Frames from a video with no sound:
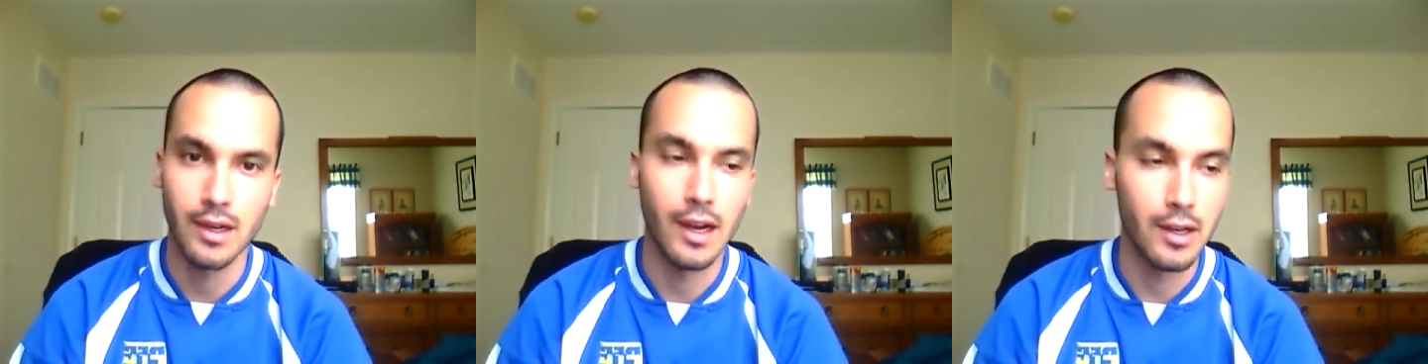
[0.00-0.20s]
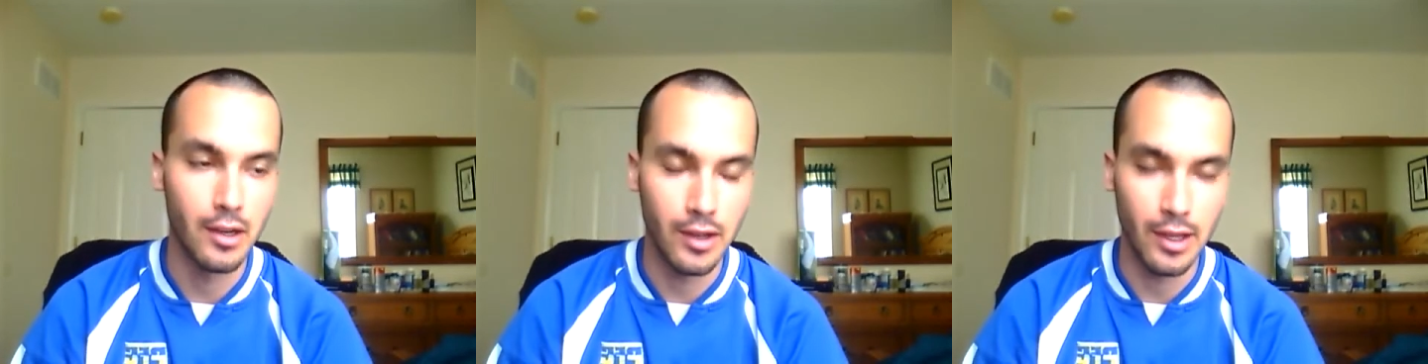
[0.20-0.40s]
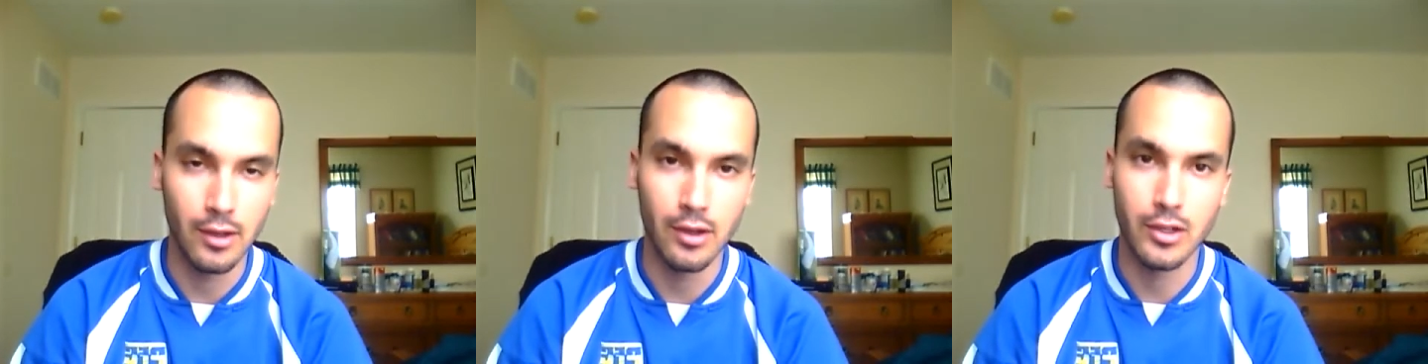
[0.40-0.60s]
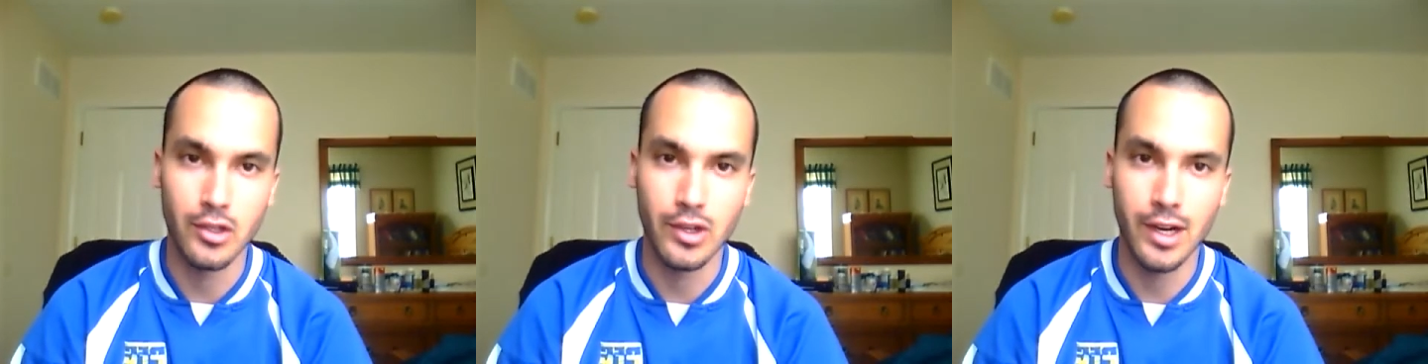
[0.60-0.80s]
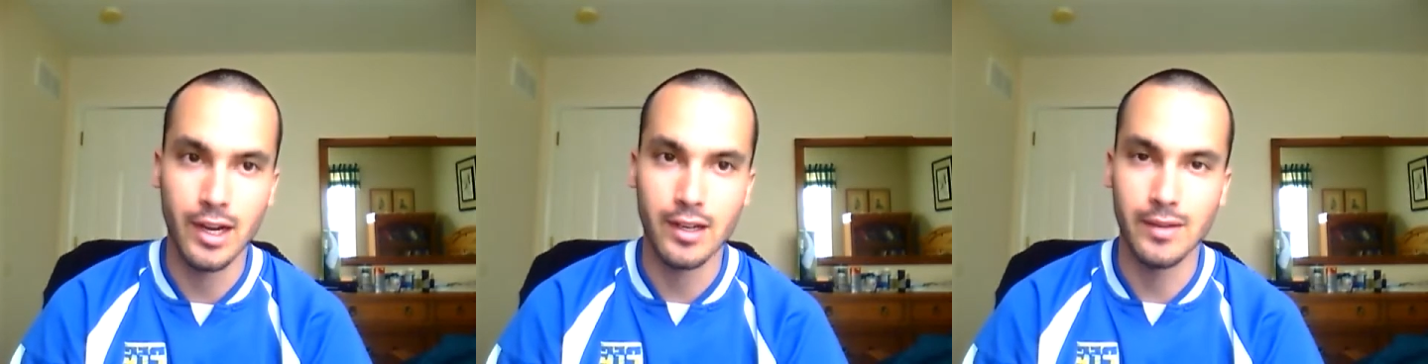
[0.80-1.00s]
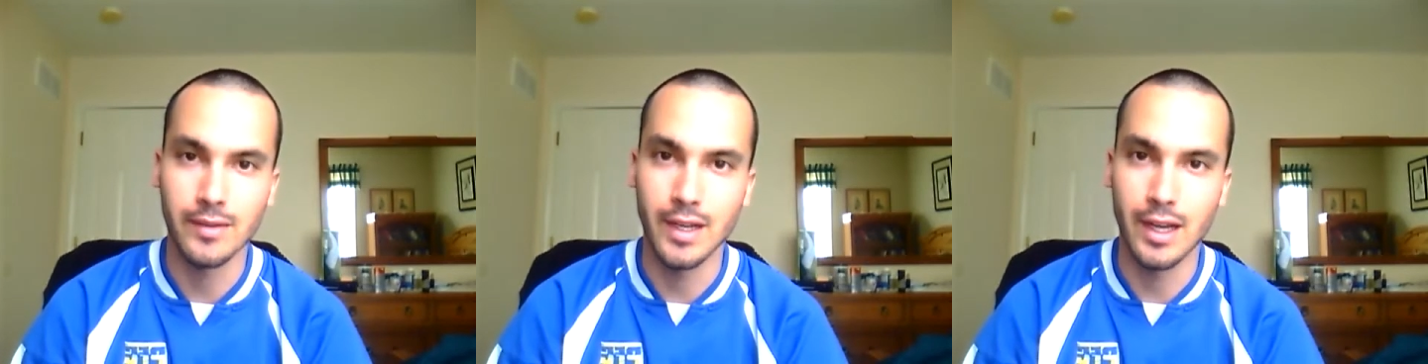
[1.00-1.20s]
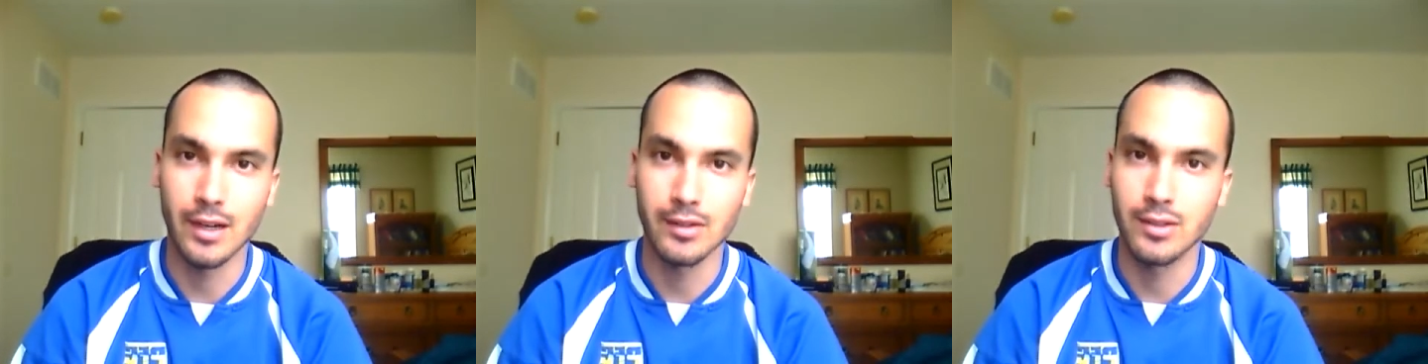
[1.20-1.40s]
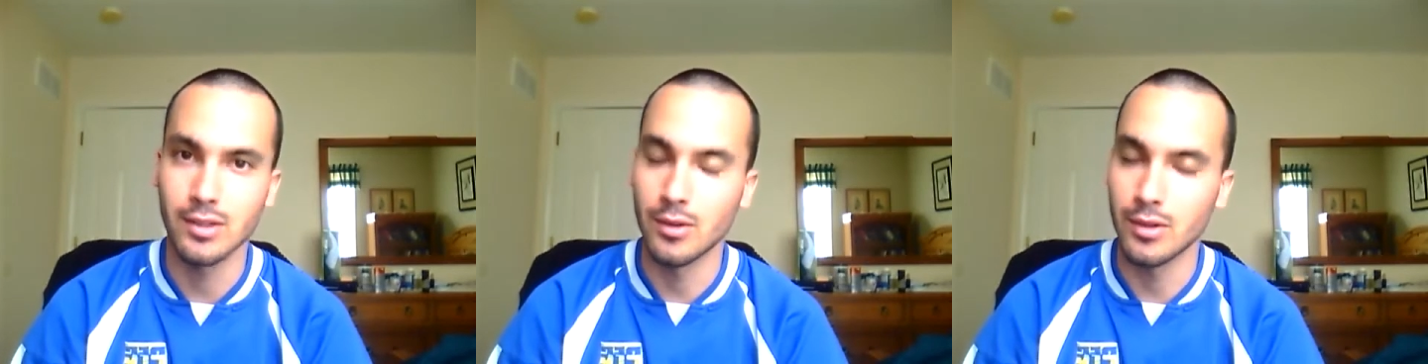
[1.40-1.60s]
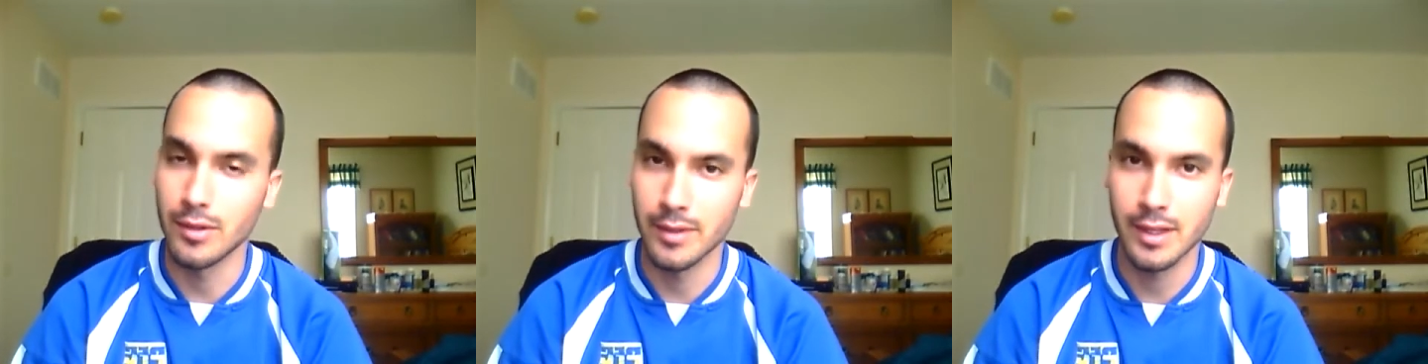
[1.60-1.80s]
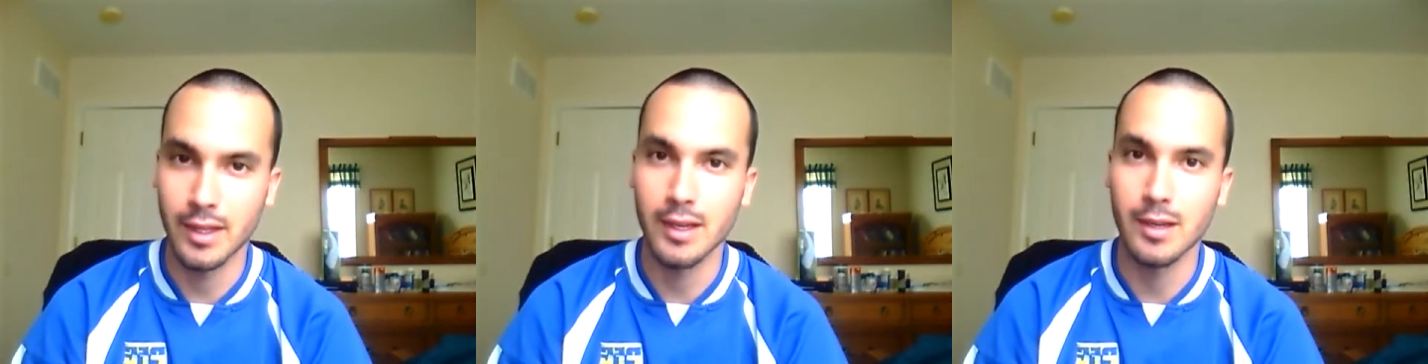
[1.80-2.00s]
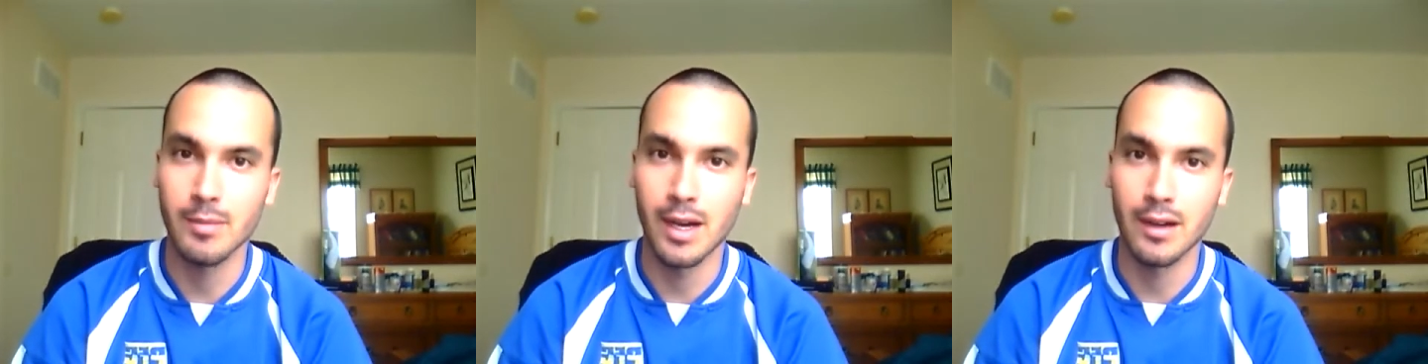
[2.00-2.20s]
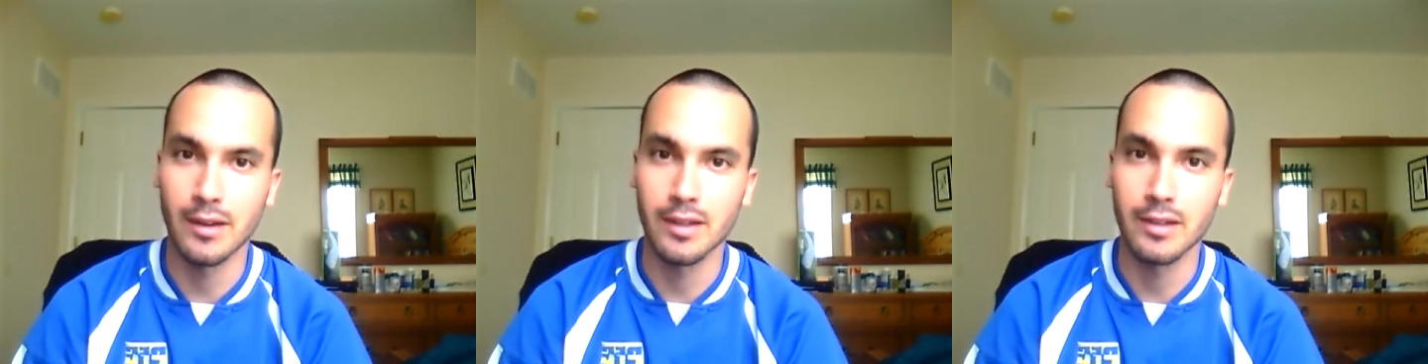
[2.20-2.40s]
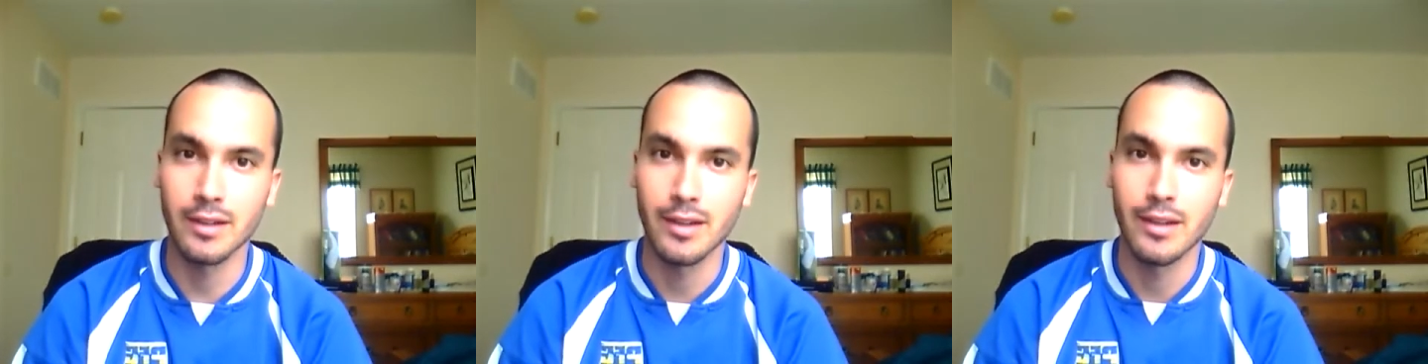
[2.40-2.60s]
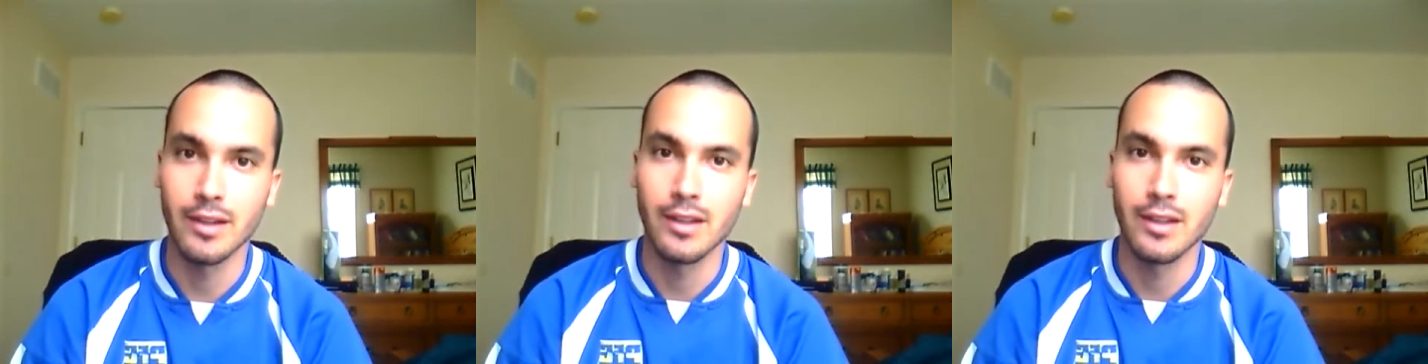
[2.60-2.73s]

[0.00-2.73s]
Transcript: I know they look attractive now. Don't even think about it.